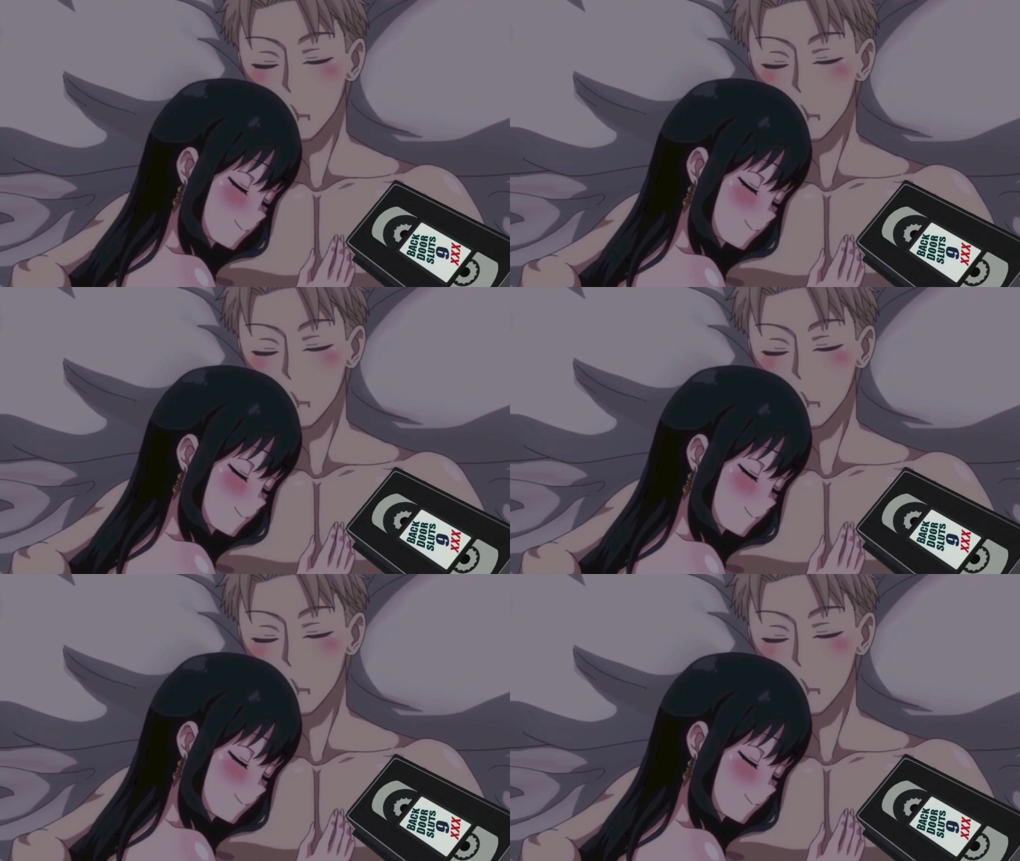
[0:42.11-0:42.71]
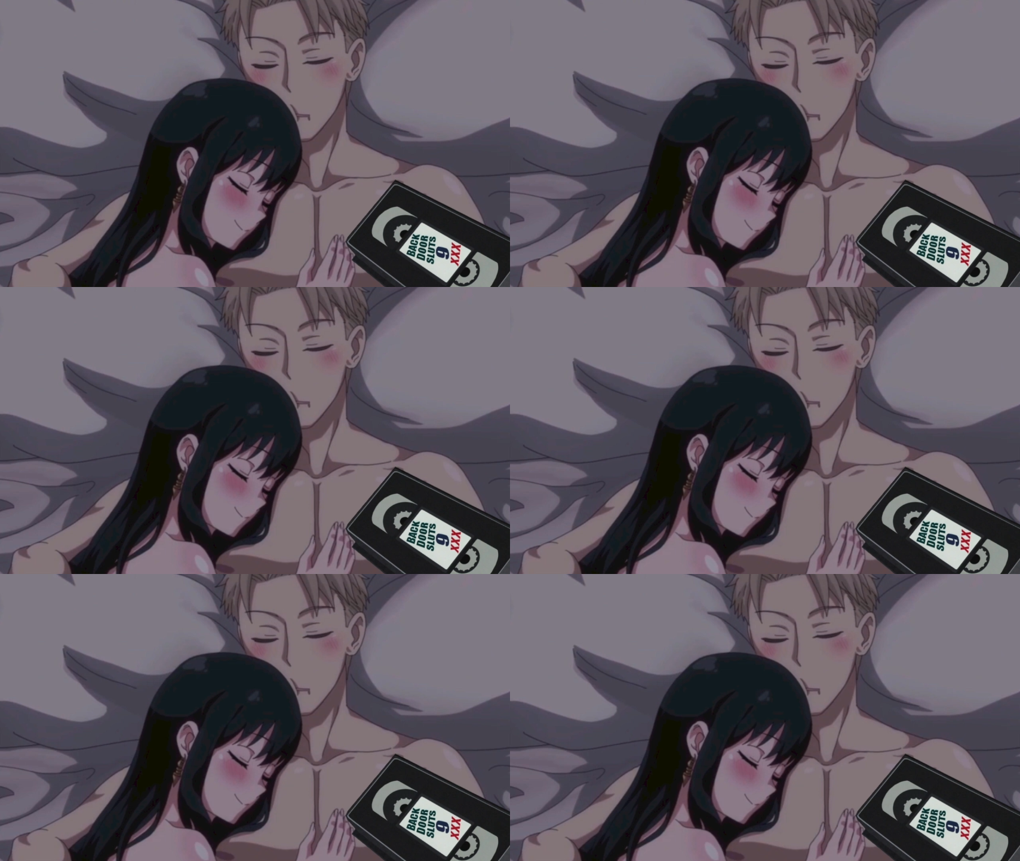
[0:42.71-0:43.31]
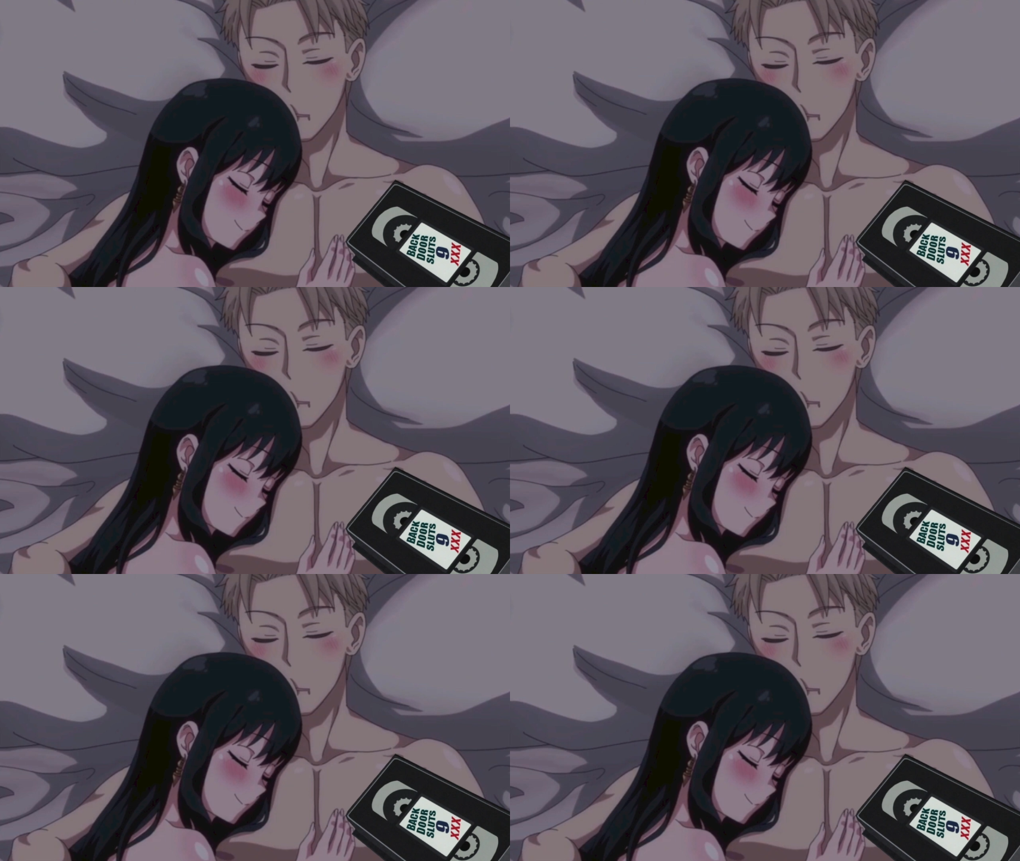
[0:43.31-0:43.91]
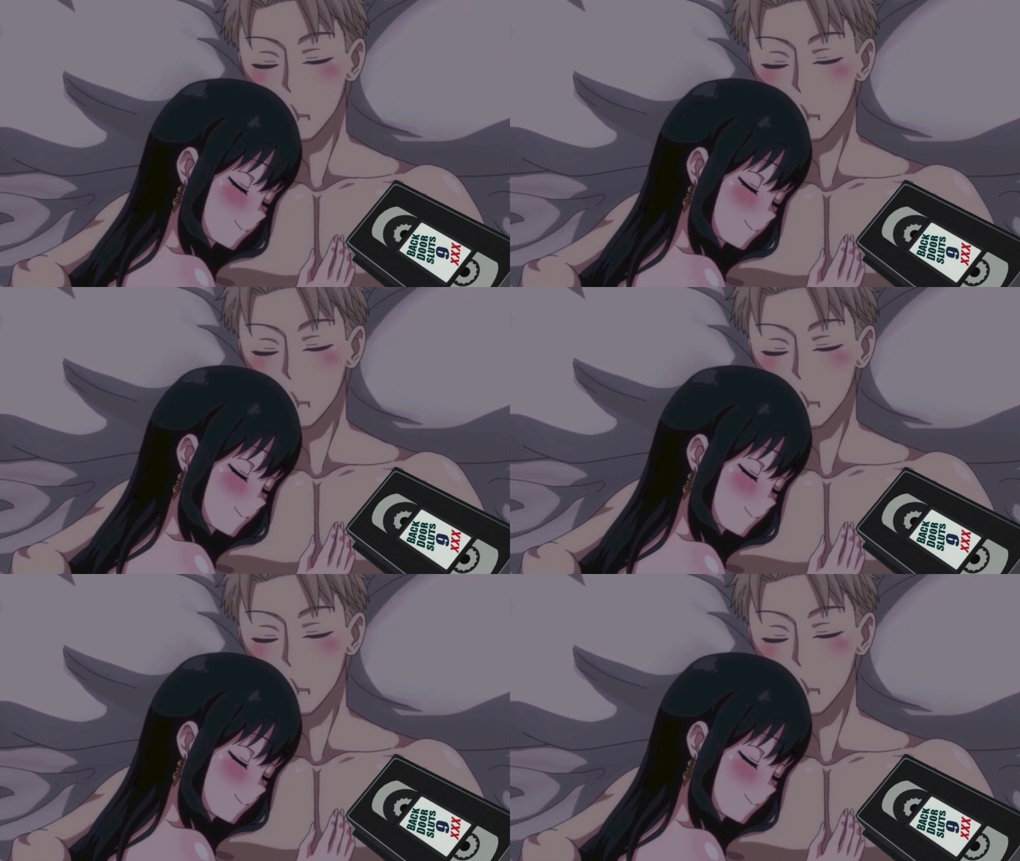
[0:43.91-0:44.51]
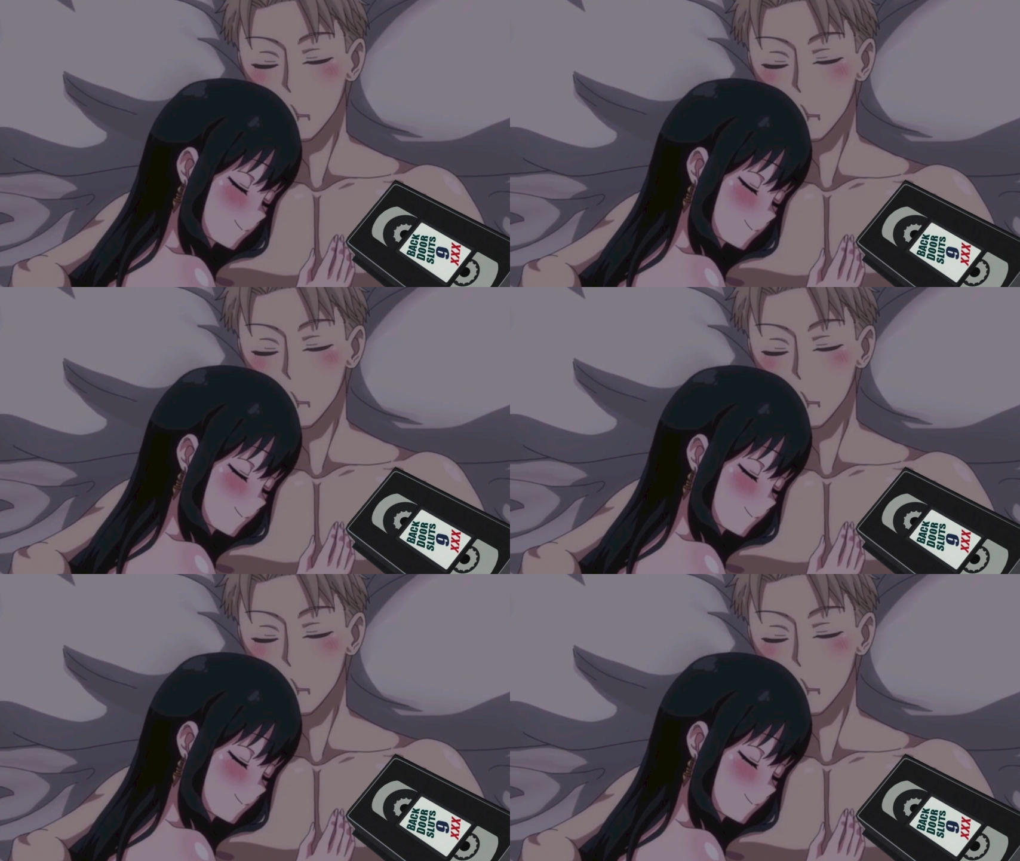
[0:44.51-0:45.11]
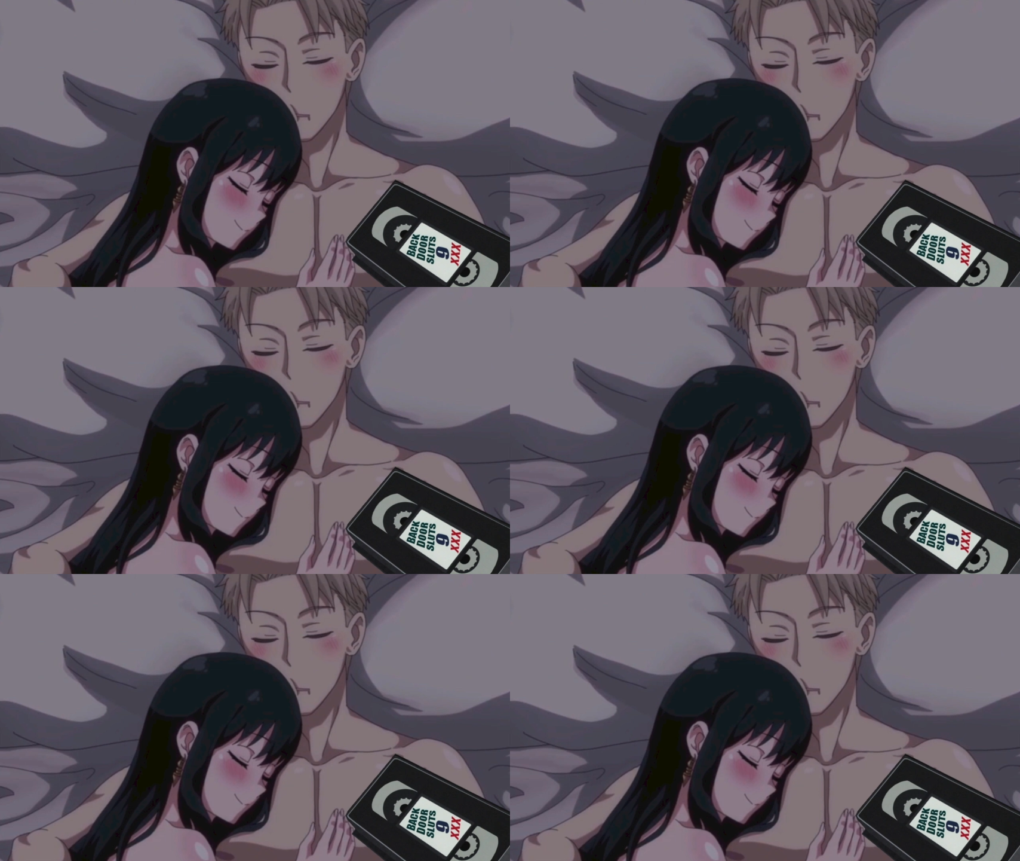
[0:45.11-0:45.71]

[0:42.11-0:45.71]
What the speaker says: [unreadable: no face in view]